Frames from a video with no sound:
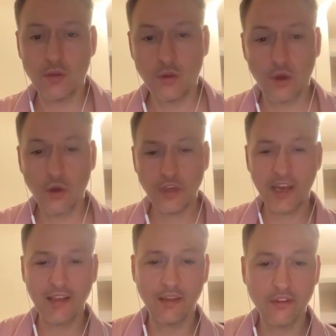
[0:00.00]

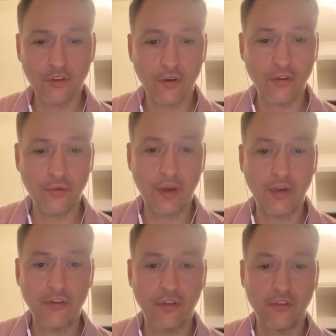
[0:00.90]
Okay, let's go into our
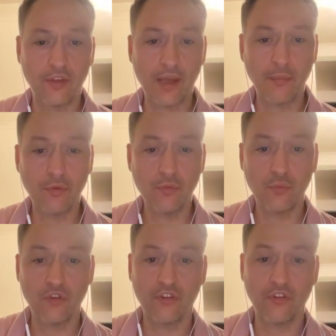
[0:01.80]
next example,
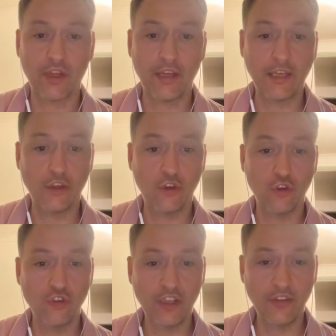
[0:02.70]
which is a
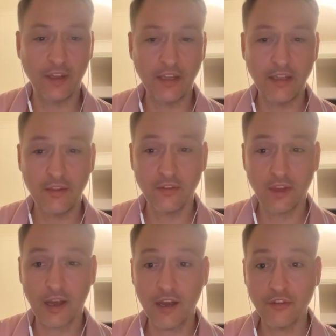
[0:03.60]
QGD
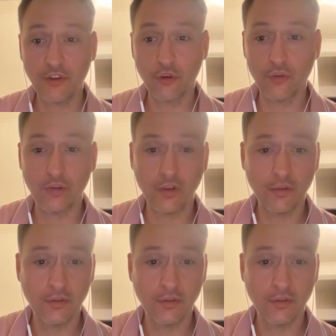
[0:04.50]
Tartakova